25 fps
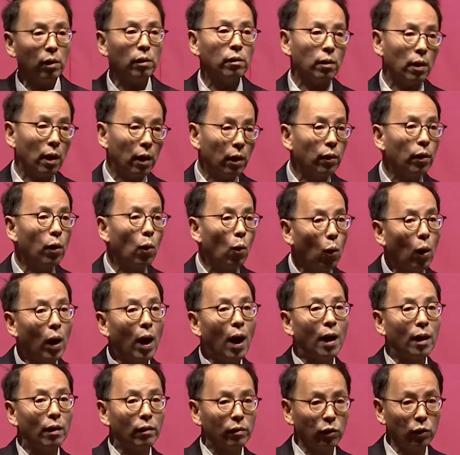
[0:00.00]

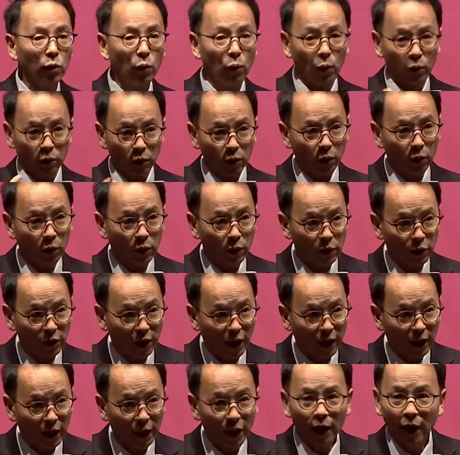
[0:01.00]
You could
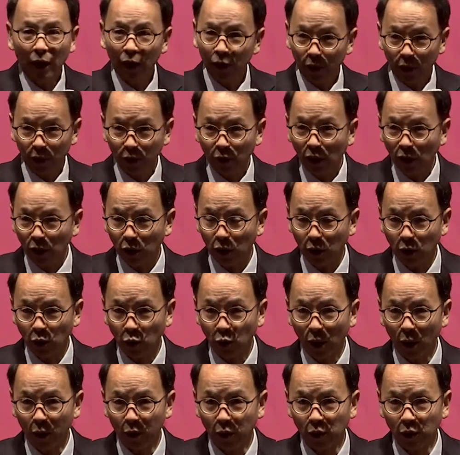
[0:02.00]
say the U.S.
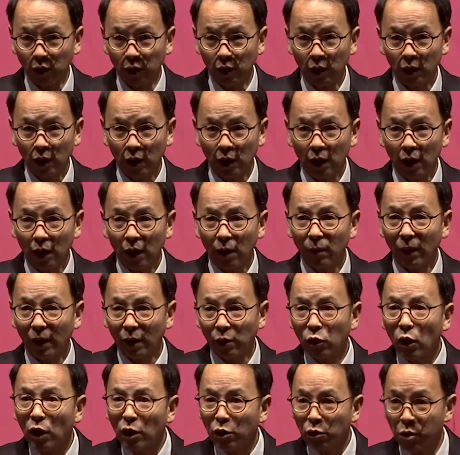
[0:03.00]
strengths. But
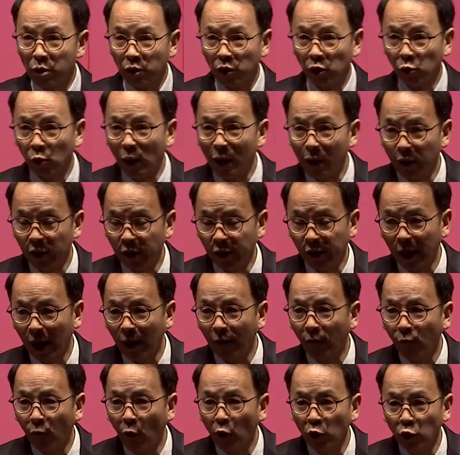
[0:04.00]
U.S. strengths,
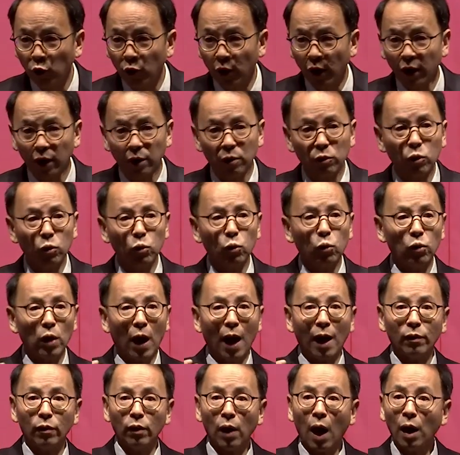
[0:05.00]
unfortunately, do
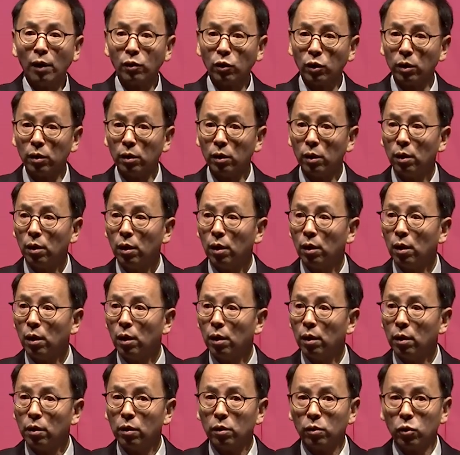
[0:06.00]
not
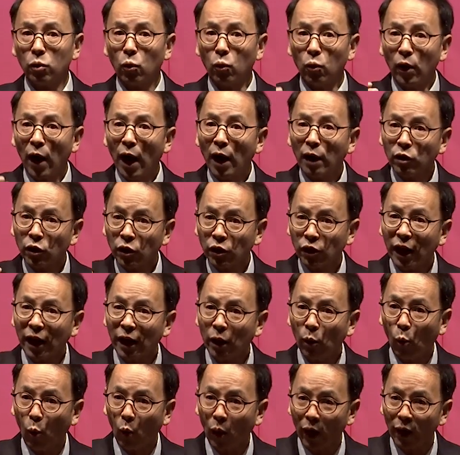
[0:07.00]
stay
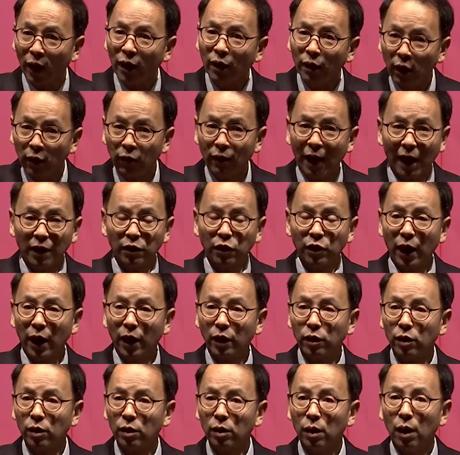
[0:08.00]
within the United
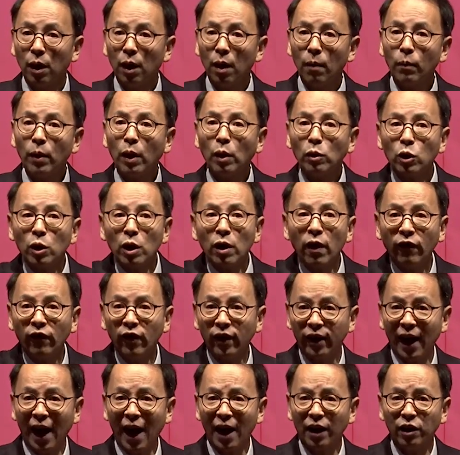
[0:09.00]
States. Because you have
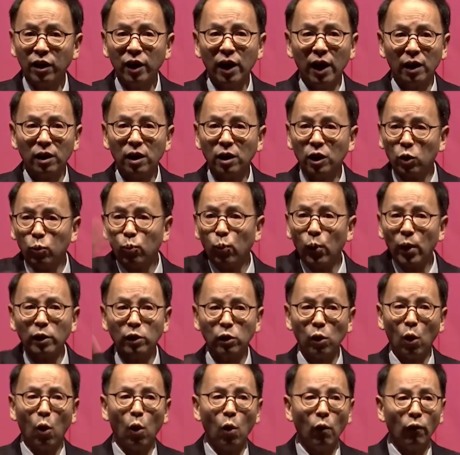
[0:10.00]
an idea, it spreads
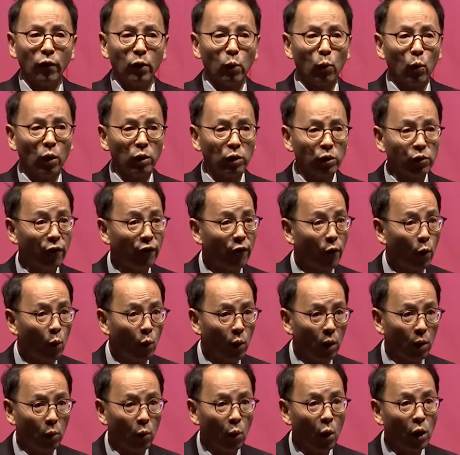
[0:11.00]
all over the
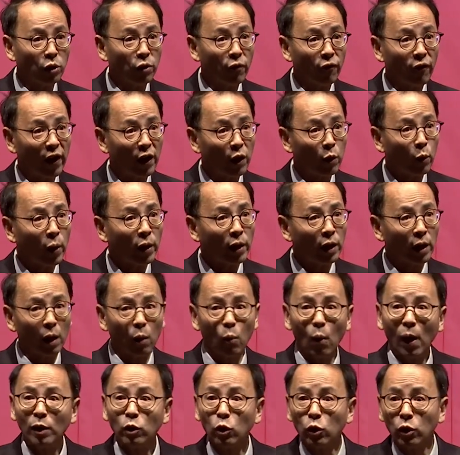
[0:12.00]
world very quickly.
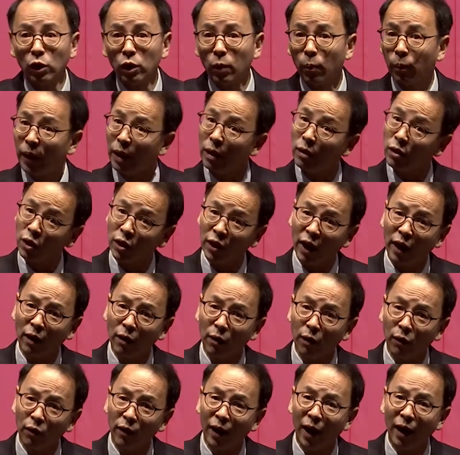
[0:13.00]
Why should it stay in
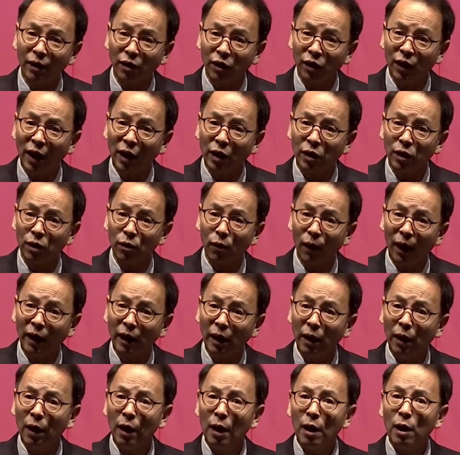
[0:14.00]
the United States, right?
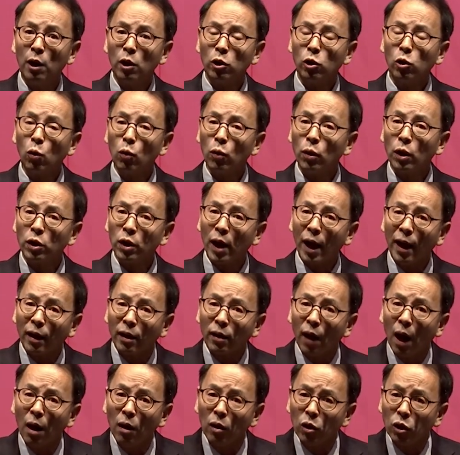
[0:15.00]
So
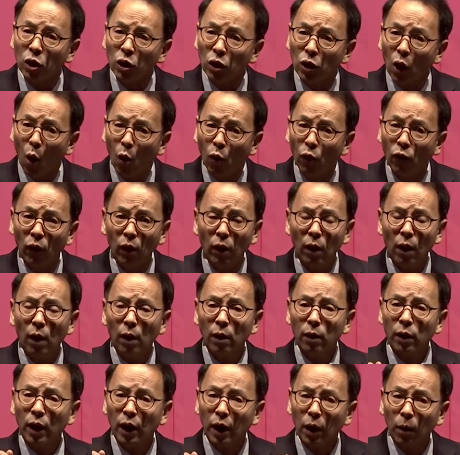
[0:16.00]

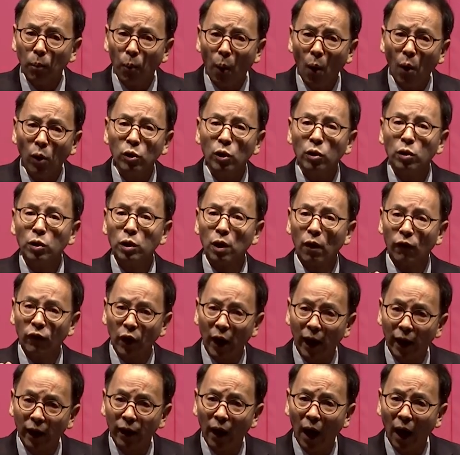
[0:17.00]
the importance of
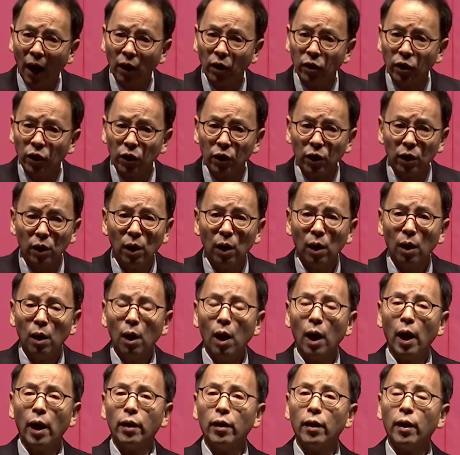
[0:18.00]
technology
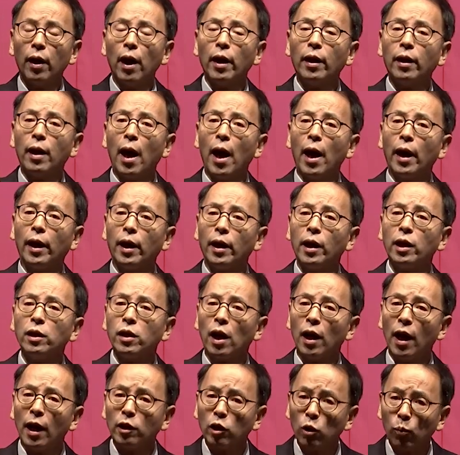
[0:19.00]
and
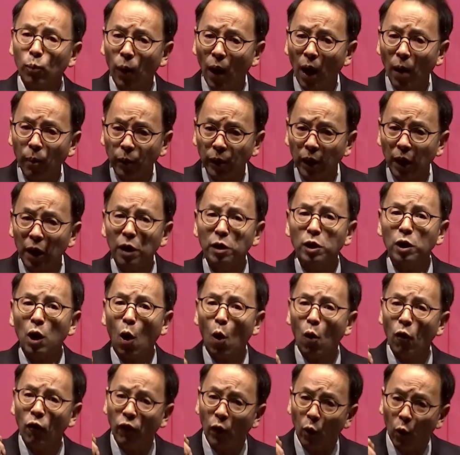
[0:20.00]
intellectual property is
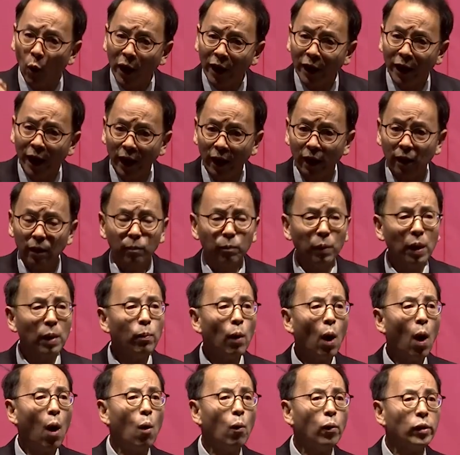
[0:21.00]
overrated.
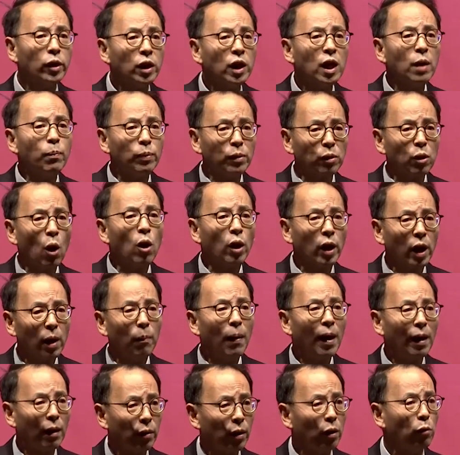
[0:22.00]
People always keep talking
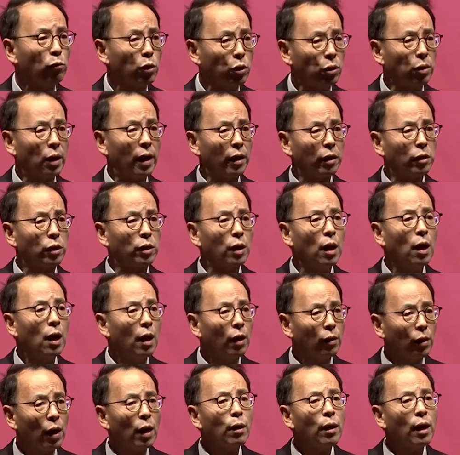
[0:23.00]
about those things.
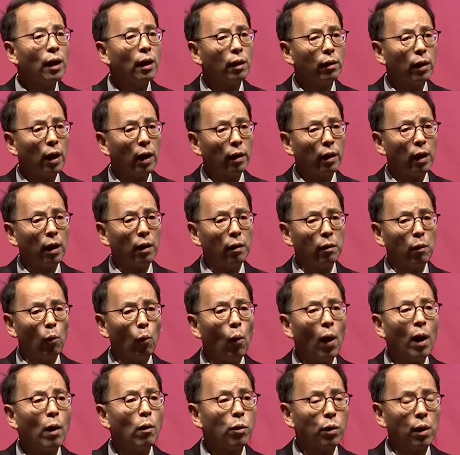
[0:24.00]
They think that the
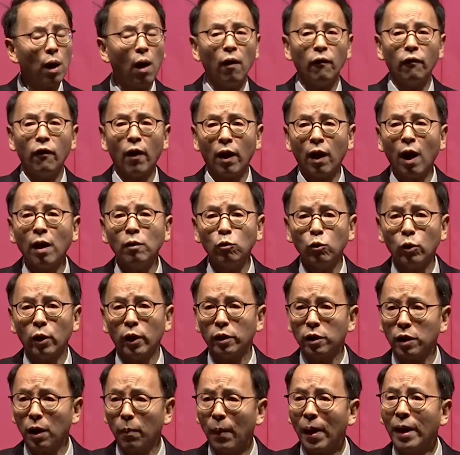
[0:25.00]
wealth of a country
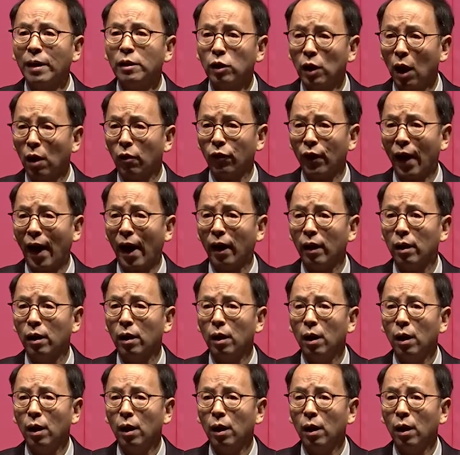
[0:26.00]
depends on that.